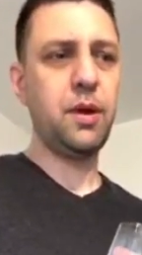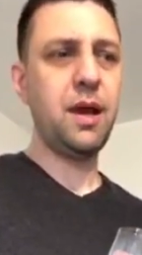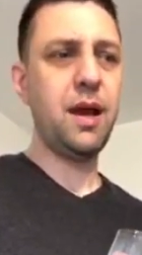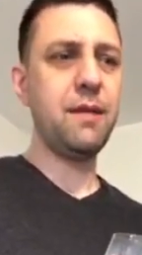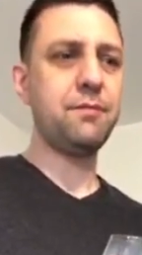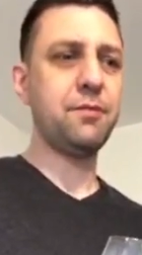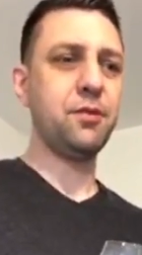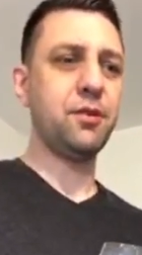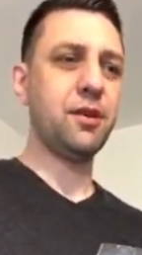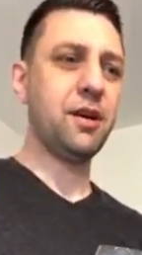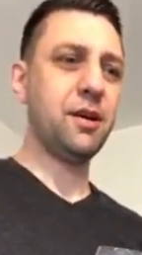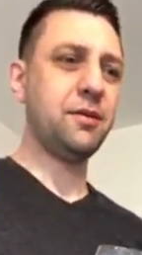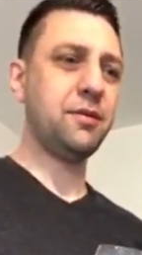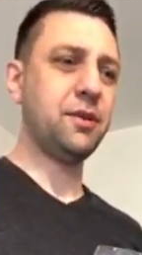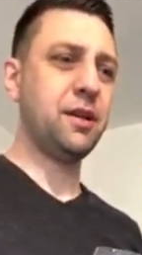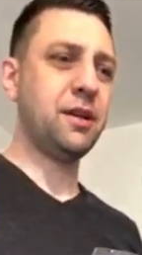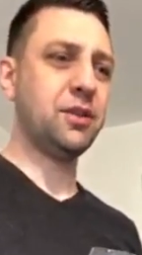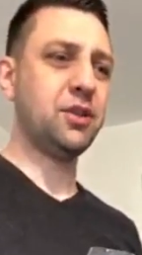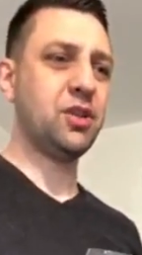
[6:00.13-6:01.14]
have got
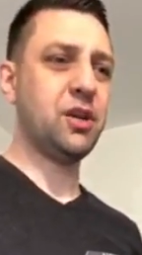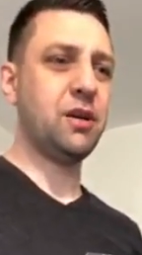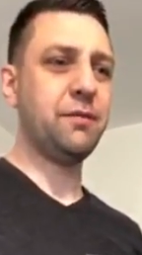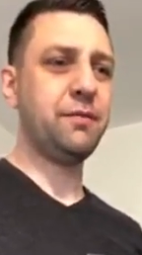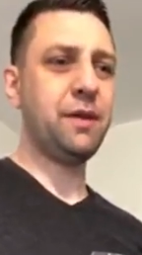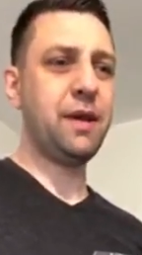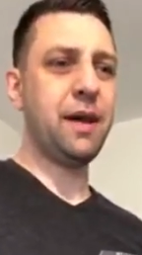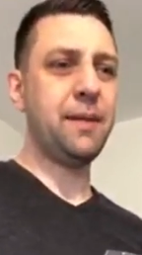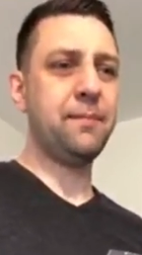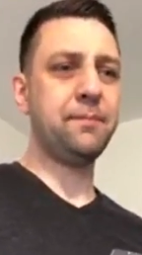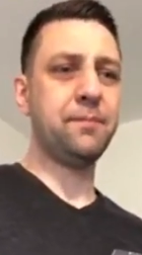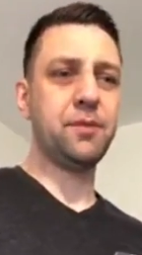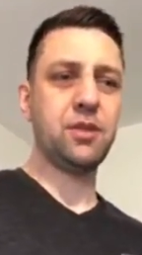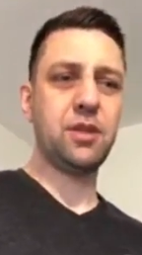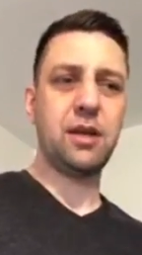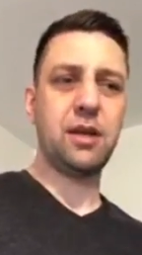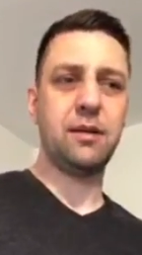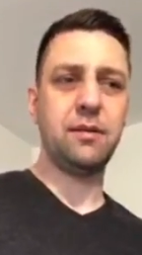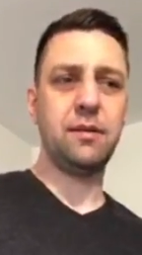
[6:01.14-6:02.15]
coconut stuff, yeah. So
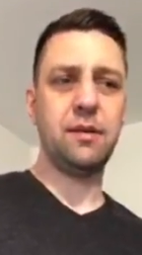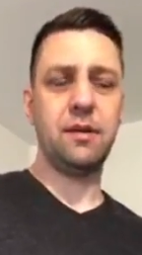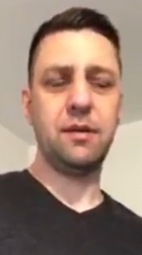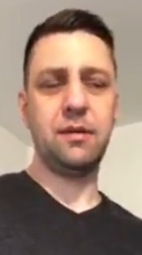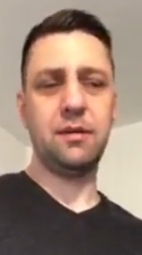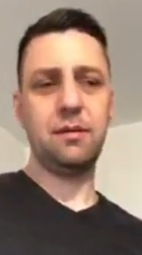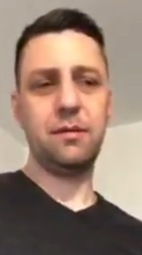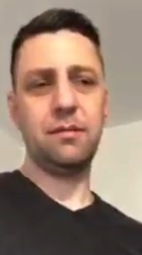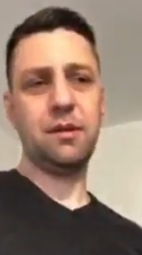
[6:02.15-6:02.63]
yeah, some uh,